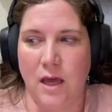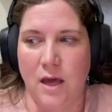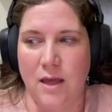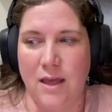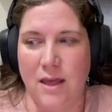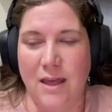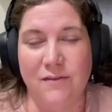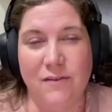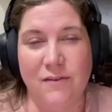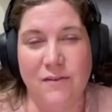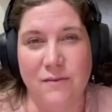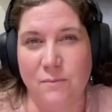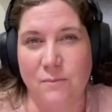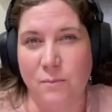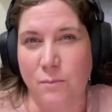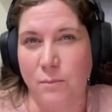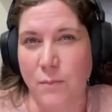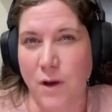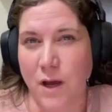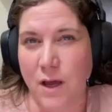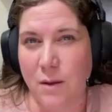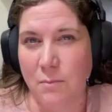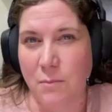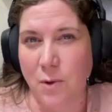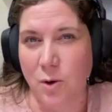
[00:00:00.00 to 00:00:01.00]
even
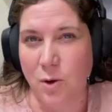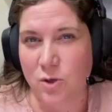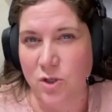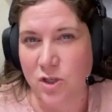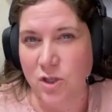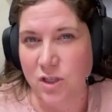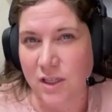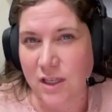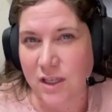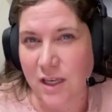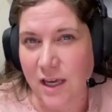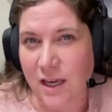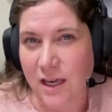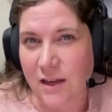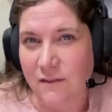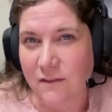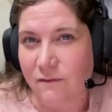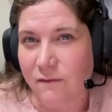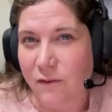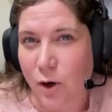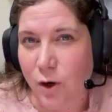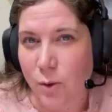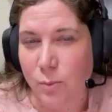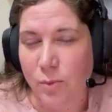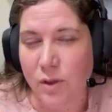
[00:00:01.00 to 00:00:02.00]
emotionally and
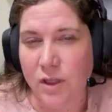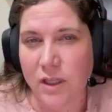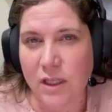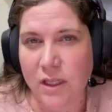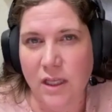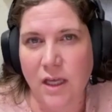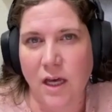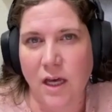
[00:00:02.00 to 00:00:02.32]
verbally